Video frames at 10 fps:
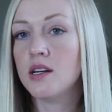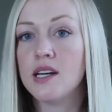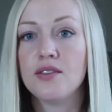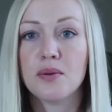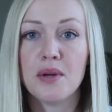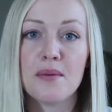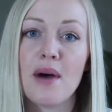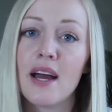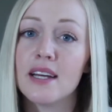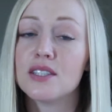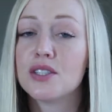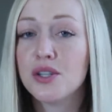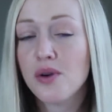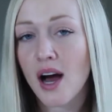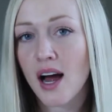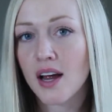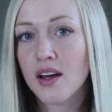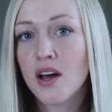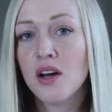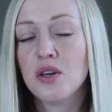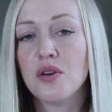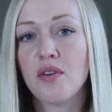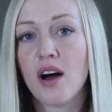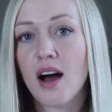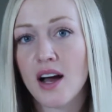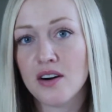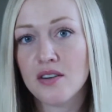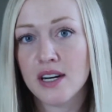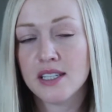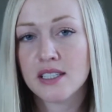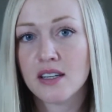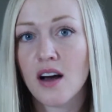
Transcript: If your BMI is too high, you have a higher risk